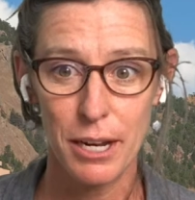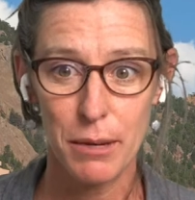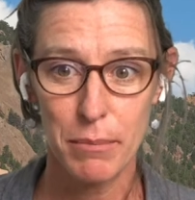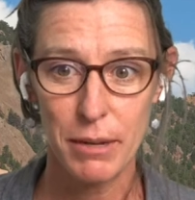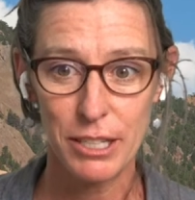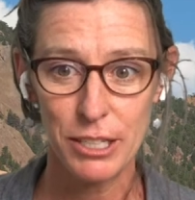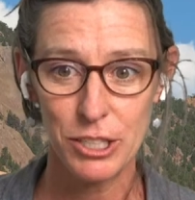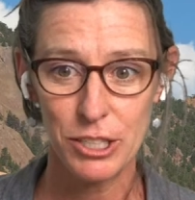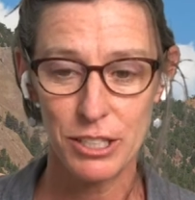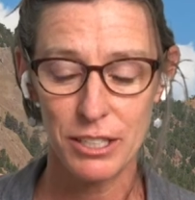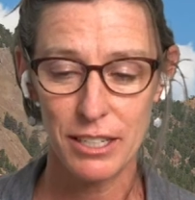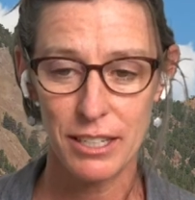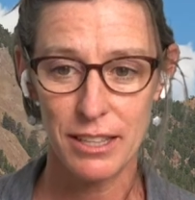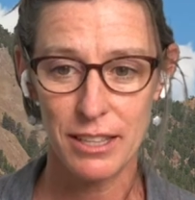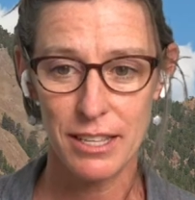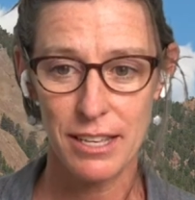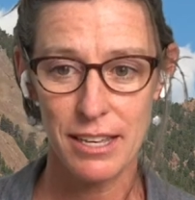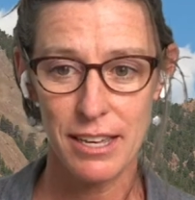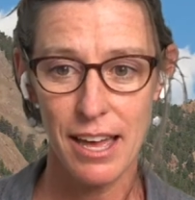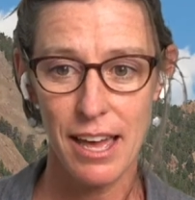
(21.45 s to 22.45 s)
I mentioned at
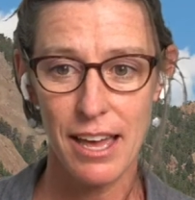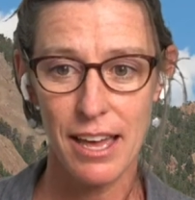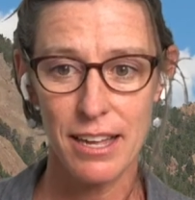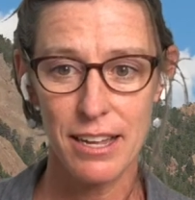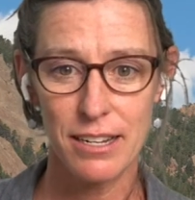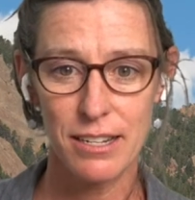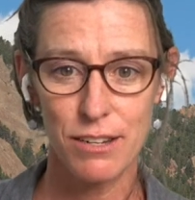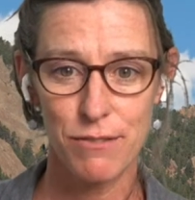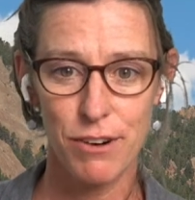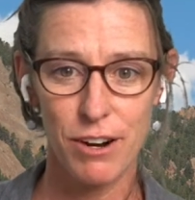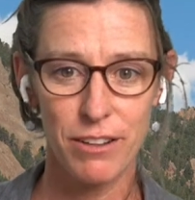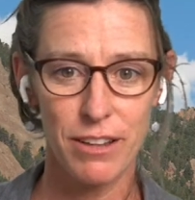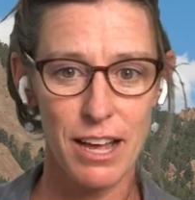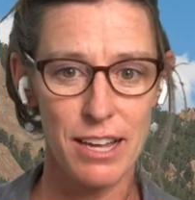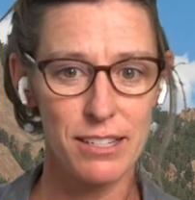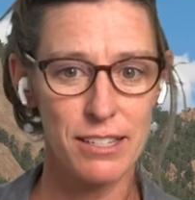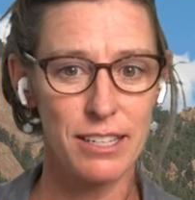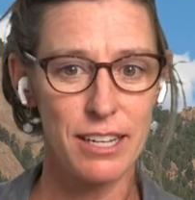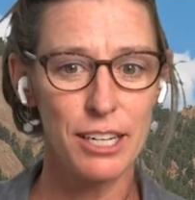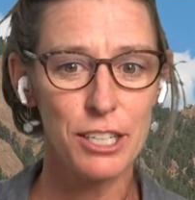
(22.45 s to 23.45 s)
the end of our
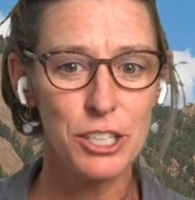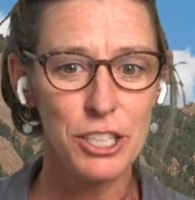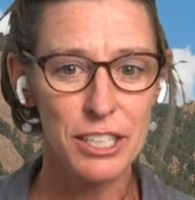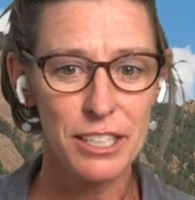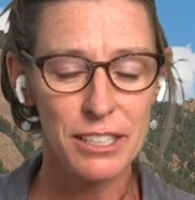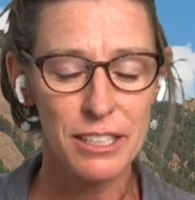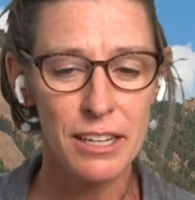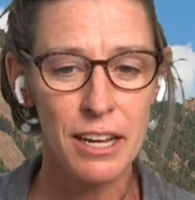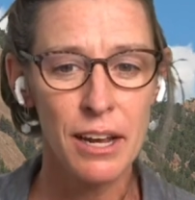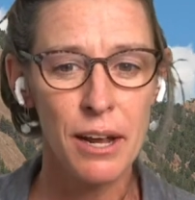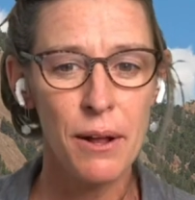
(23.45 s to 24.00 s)
last session